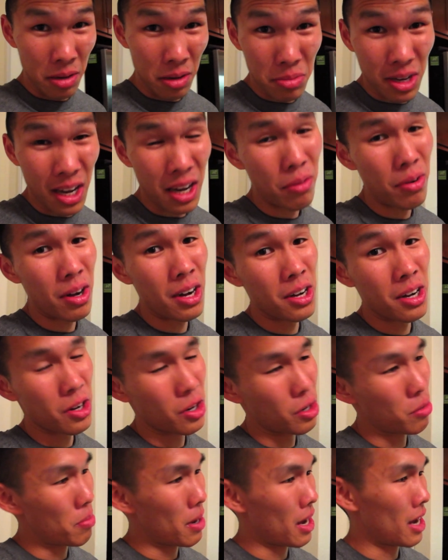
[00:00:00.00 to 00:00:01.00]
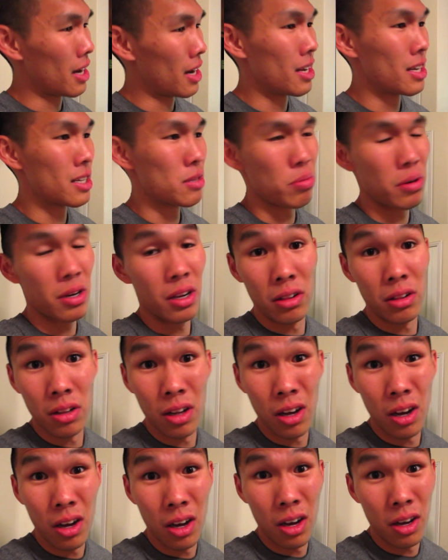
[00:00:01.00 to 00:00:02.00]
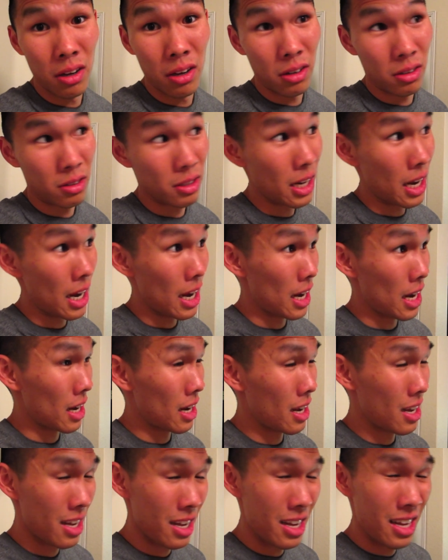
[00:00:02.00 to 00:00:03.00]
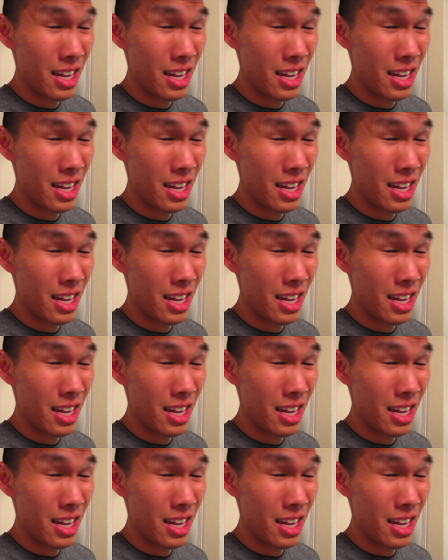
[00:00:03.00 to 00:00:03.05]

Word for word: I'm getting ready to go to bed. It's been a long day.